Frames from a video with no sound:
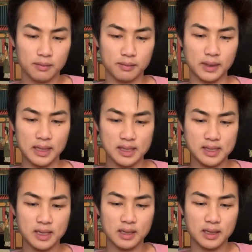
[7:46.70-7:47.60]
But I
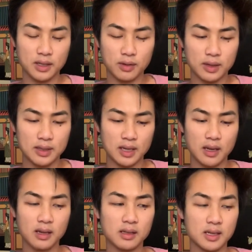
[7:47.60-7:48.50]
see that you are
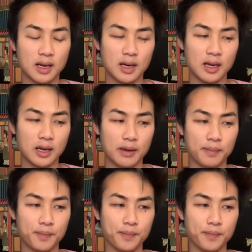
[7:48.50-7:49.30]
taking time,